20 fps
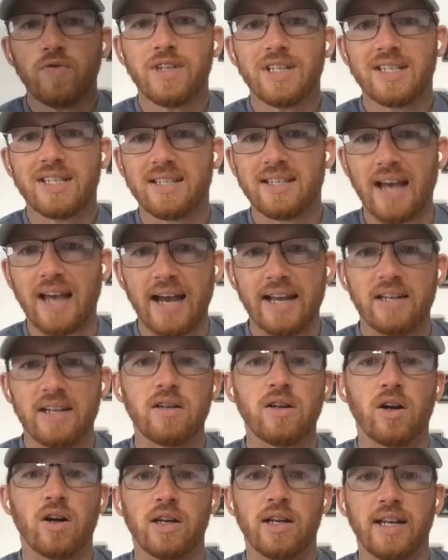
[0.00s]
you've
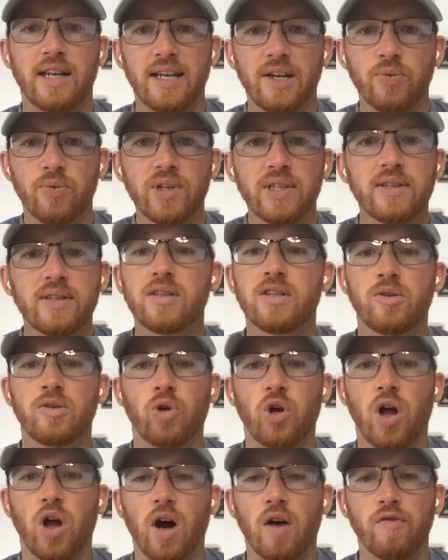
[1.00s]
decided on an
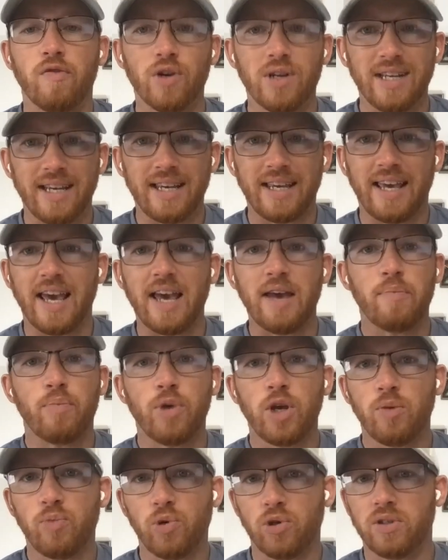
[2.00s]
irresistible offer to get
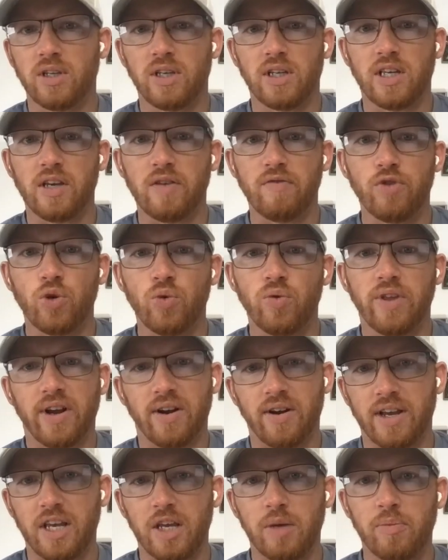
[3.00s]
people to give you
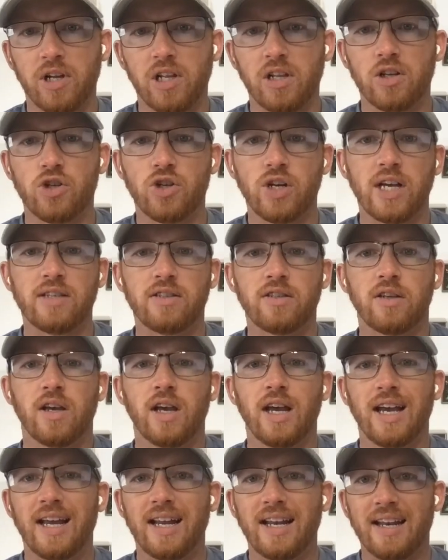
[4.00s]
their email
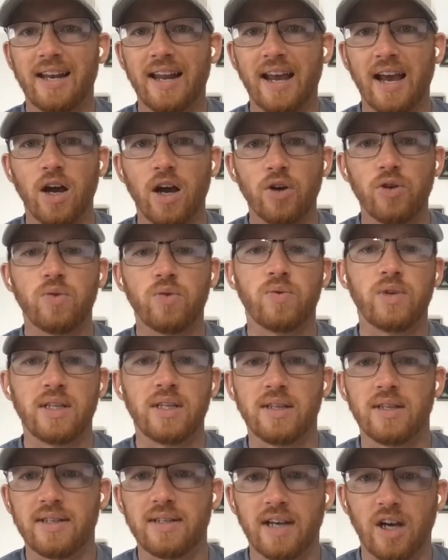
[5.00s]
address, now you
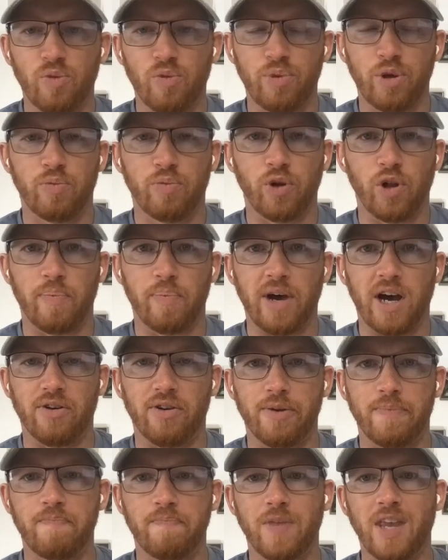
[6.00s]
need to tell people about
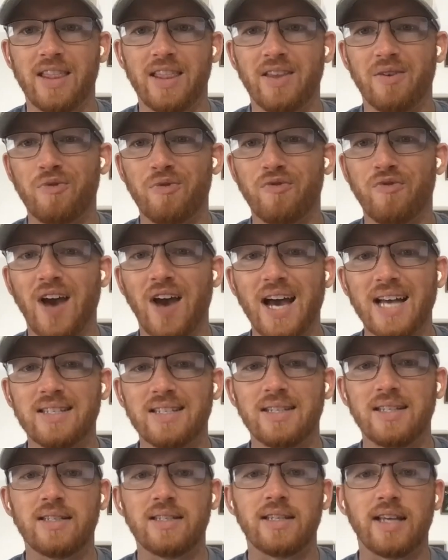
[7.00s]
it. And the
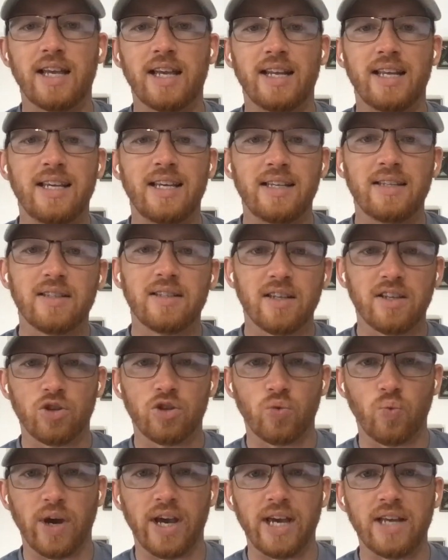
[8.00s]
fastest and
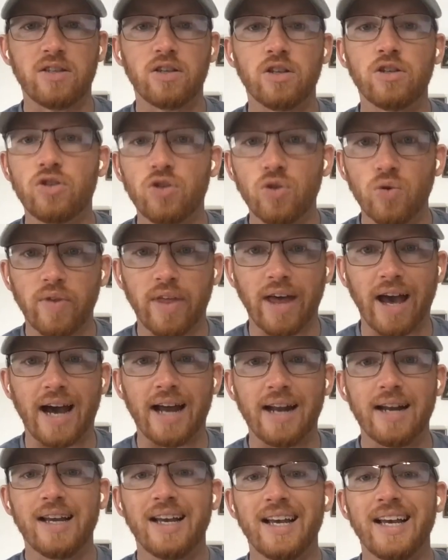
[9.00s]
easiest way to do
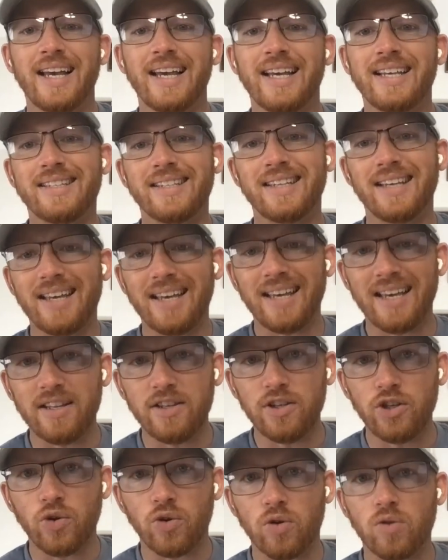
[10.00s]
that is
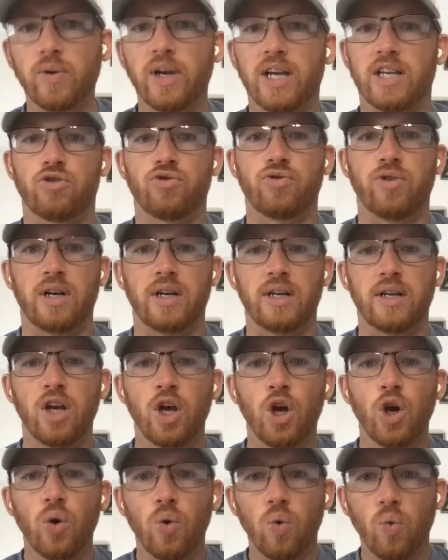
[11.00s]
in your restaurant
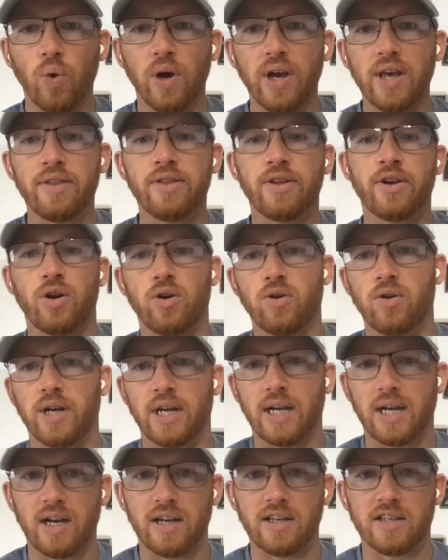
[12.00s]
with
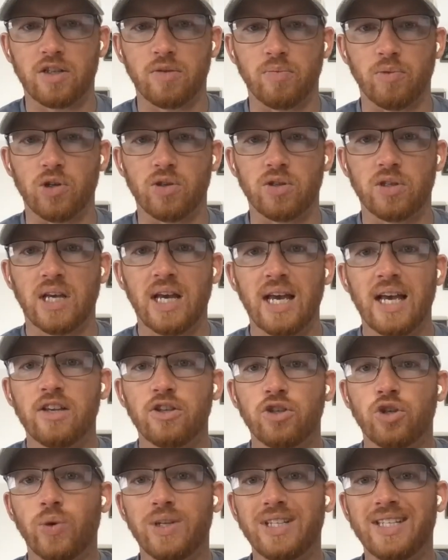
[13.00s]
current customers.
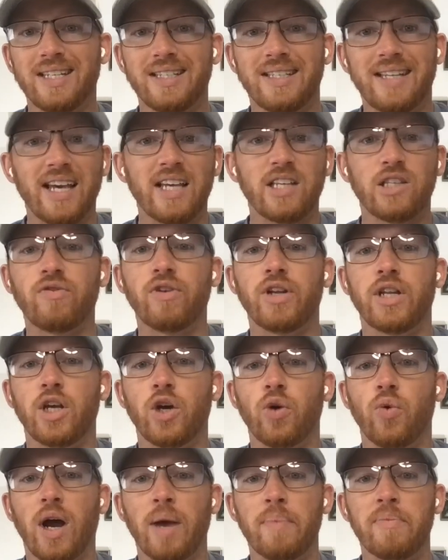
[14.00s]
So in today's
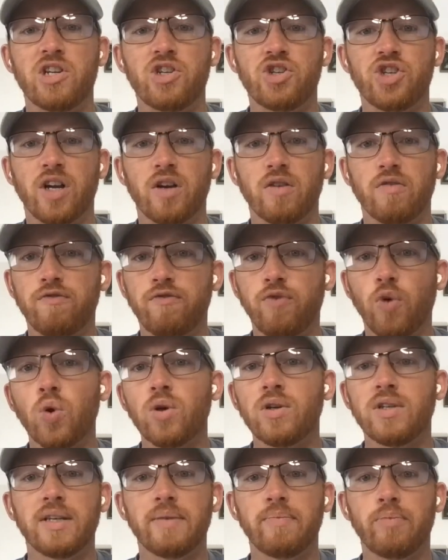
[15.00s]
video, I'm going to share
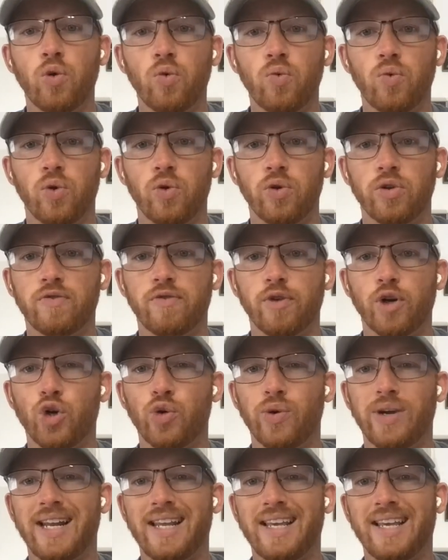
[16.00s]
4 simple rules for
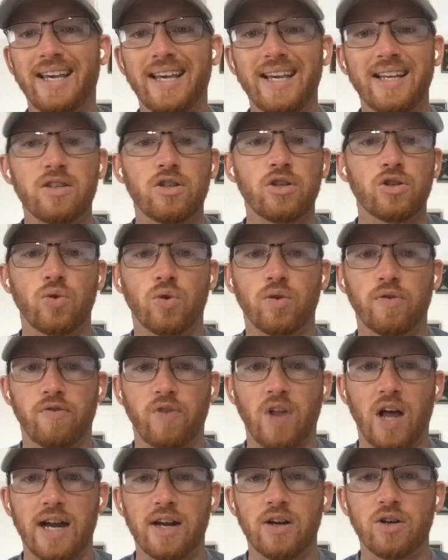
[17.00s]
creating in-store
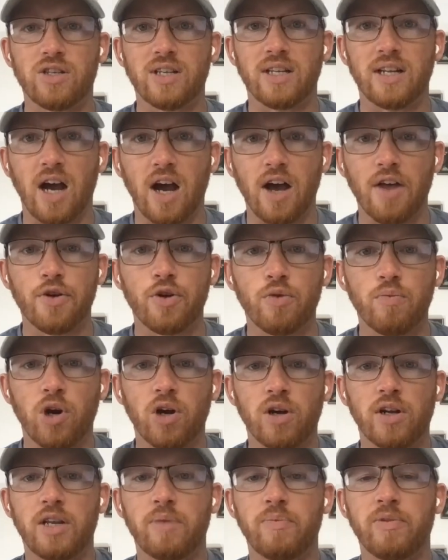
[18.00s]
flyers and other
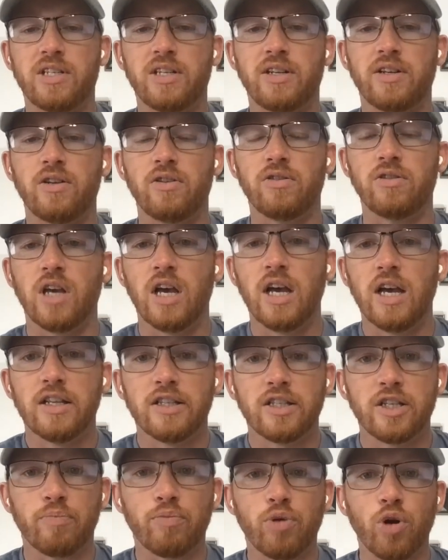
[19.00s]
marketing materials
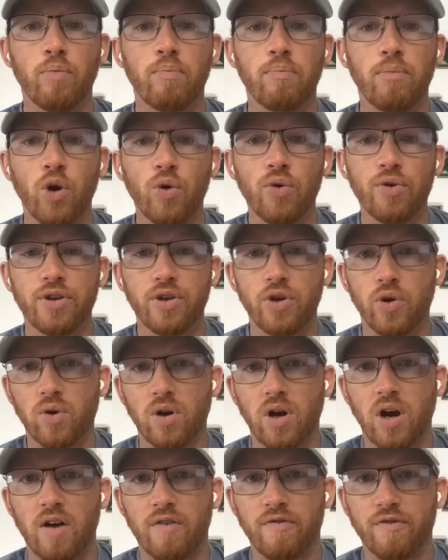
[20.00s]
to promote
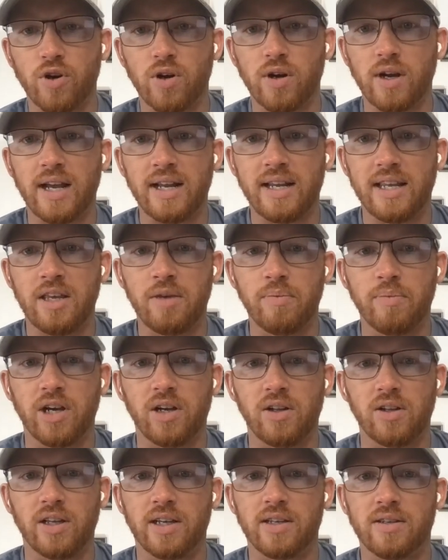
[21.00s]
your offer and
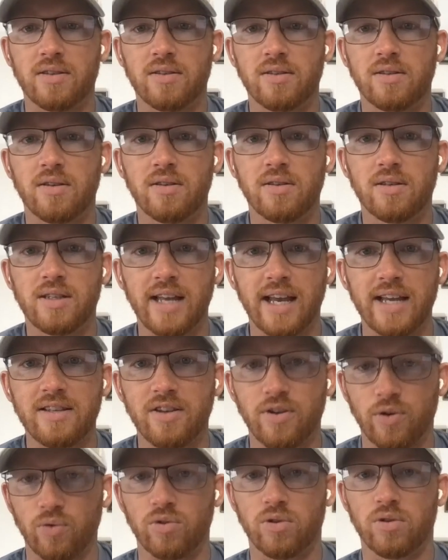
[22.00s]
email list. Stay
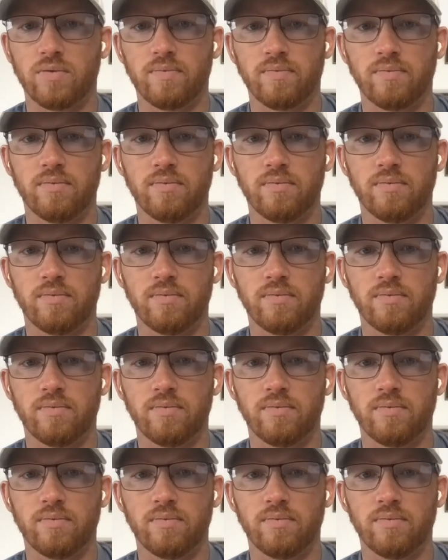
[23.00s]
tuned.